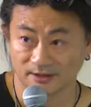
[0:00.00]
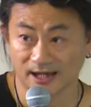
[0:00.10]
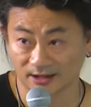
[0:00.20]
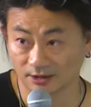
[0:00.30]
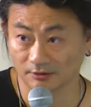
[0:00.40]

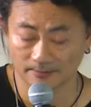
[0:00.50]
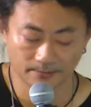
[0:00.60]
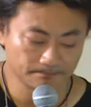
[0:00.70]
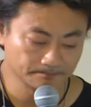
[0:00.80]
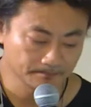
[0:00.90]
like co-op.
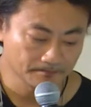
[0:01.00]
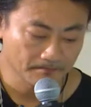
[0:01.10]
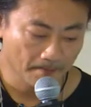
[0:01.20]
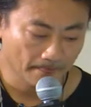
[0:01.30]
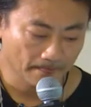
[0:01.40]

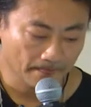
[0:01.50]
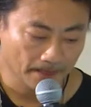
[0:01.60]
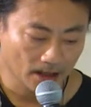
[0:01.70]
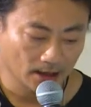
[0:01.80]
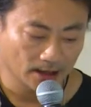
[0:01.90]

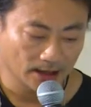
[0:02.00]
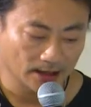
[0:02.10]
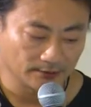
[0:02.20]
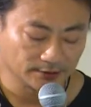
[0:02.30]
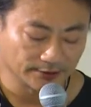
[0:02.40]

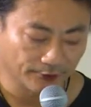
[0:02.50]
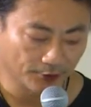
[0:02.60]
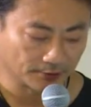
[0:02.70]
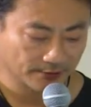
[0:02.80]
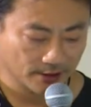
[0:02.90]
And the
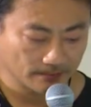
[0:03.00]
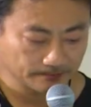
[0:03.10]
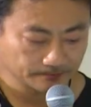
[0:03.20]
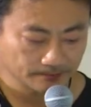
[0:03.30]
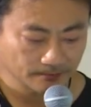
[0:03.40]
fourth,
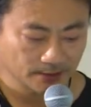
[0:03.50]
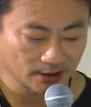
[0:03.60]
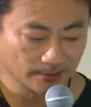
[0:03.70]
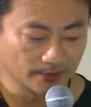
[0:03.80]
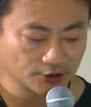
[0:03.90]

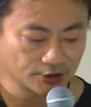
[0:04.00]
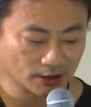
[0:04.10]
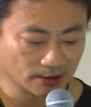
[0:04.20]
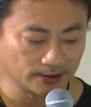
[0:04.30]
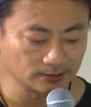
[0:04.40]
the emerging
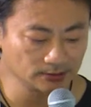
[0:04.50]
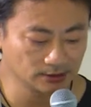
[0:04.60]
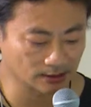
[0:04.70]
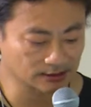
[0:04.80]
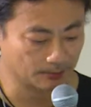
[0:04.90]
urban
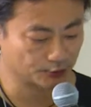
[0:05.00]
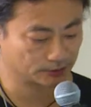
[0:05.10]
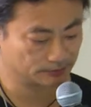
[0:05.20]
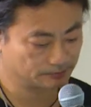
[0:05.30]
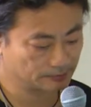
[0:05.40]

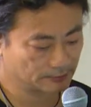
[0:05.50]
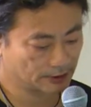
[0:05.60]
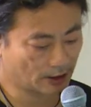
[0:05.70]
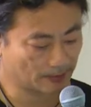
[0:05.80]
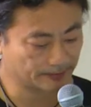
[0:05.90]
consumption
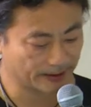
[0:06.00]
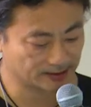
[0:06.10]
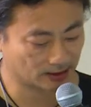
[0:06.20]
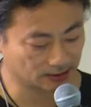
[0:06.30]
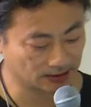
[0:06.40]
co-ops
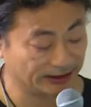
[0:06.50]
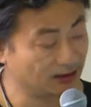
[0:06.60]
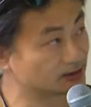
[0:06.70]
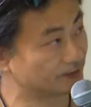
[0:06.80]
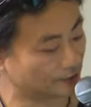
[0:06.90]
based on the
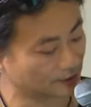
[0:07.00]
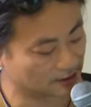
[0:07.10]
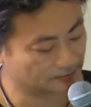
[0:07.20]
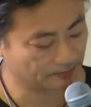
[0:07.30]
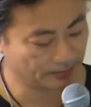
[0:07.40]
needs
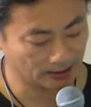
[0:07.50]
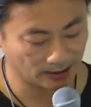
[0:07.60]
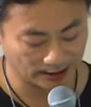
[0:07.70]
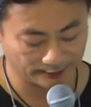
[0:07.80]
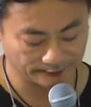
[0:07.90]
for better
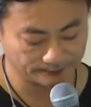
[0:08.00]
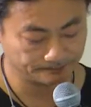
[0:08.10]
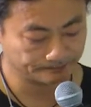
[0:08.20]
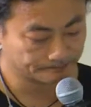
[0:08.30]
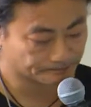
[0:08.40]
life.
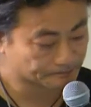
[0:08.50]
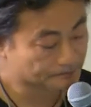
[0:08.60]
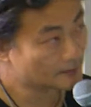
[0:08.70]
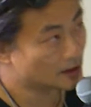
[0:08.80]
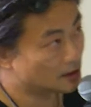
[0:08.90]

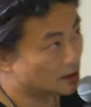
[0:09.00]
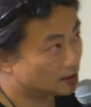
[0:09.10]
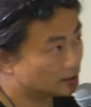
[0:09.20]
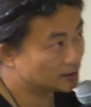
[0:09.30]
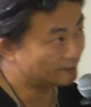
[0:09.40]

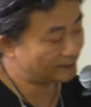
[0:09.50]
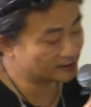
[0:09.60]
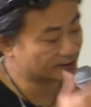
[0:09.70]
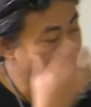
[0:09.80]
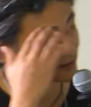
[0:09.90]
The
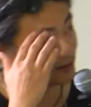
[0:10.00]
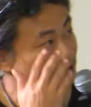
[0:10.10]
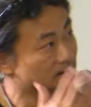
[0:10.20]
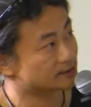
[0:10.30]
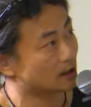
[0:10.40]
first case
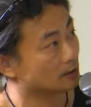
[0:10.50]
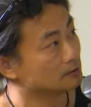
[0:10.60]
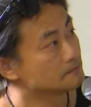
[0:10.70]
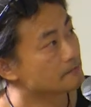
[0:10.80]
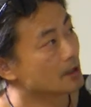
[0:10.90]
in the
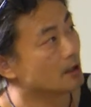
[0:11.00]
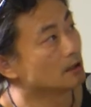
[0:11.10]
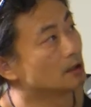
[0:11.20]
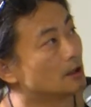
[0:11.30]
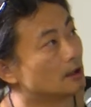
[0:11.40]
South
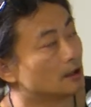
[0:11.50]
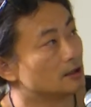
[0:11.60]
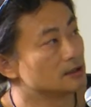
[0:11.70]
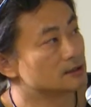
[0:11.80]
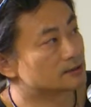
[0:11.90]

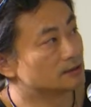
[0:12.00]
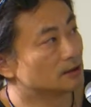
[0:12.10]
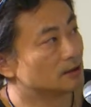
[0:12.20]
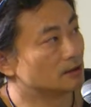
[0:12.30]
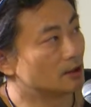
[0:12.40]
uh, is
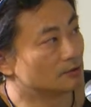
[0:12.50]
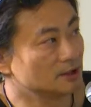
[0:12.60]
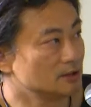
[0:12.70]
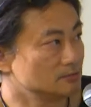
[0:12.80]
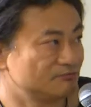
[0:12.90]
the
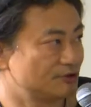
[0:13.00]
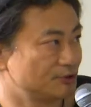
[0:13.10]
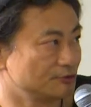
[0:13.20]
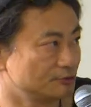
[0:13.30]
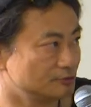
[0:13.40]
only
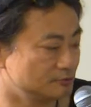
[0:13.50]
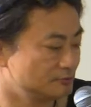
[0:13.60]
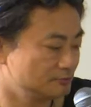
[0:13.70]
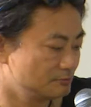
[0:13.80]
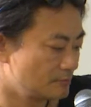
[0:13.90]

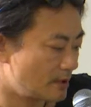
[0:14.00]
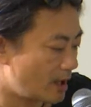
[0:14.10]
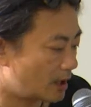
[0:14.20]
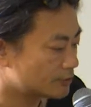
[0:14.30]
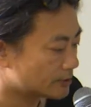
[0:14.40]

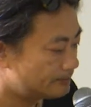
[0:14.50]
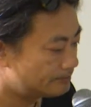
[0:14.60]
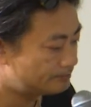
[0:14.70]
200